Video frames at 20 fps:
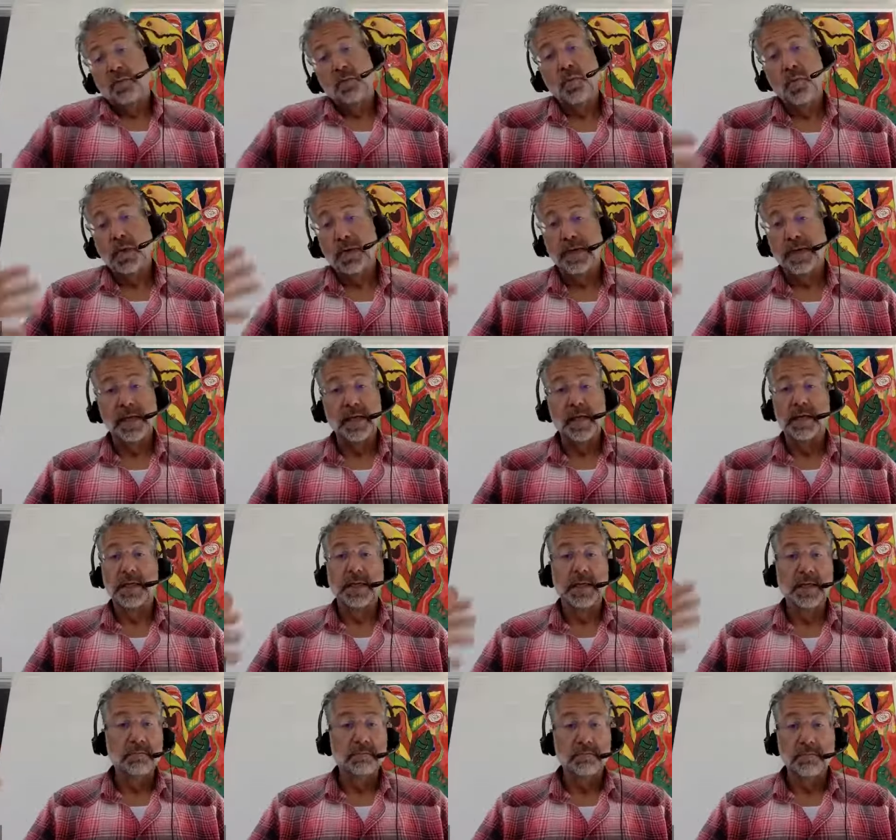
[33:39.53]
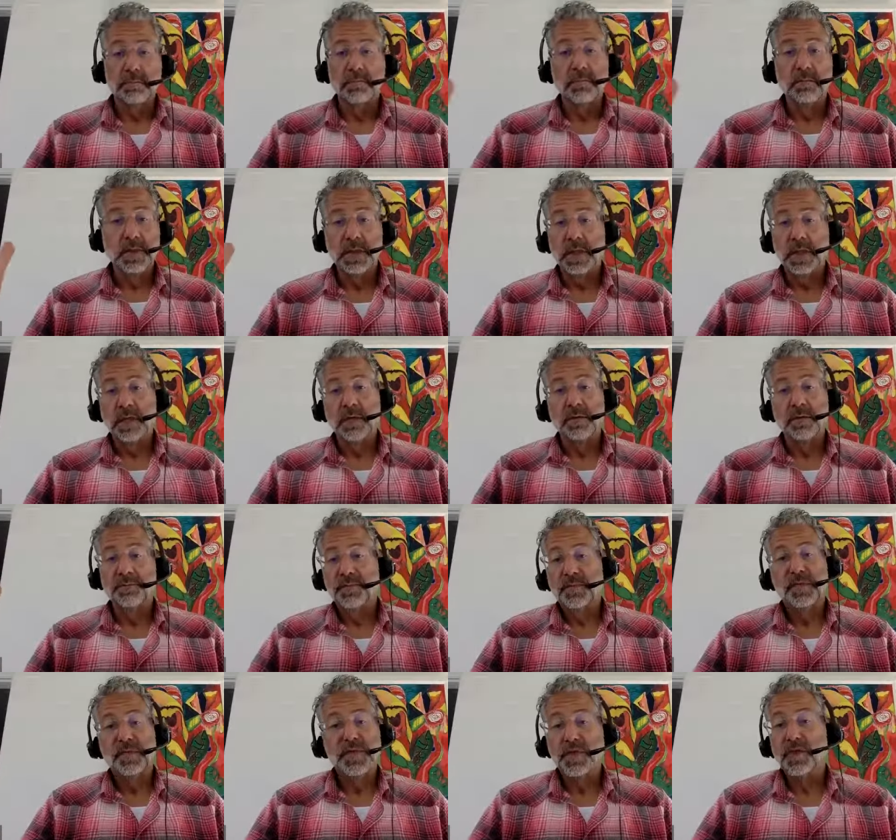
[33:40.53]
working on you know
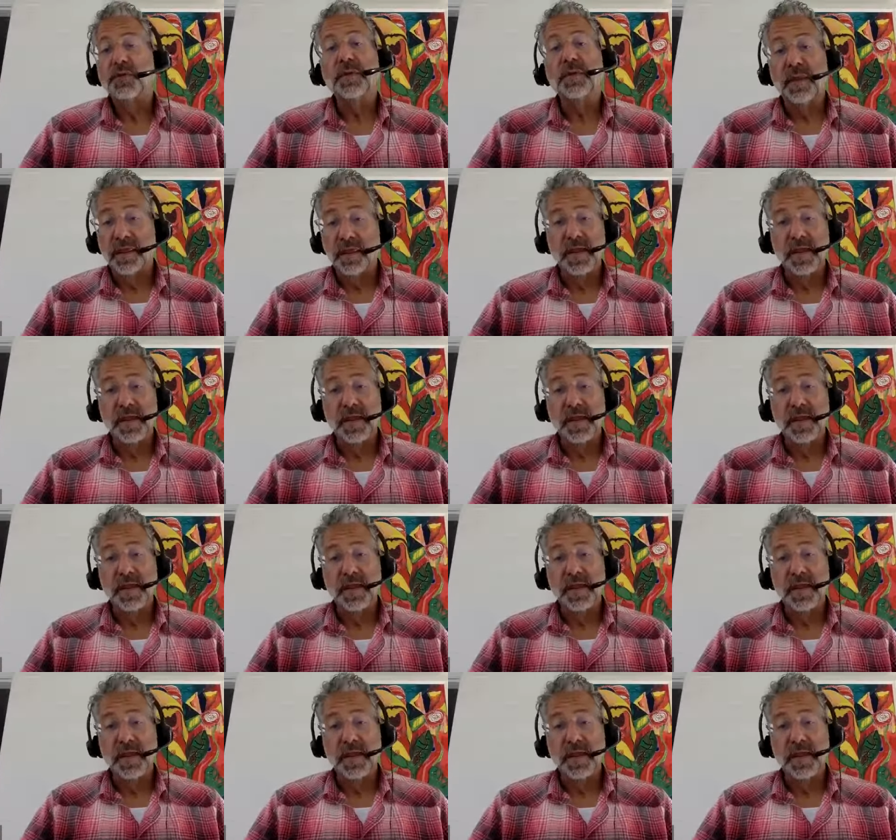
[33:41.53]
certain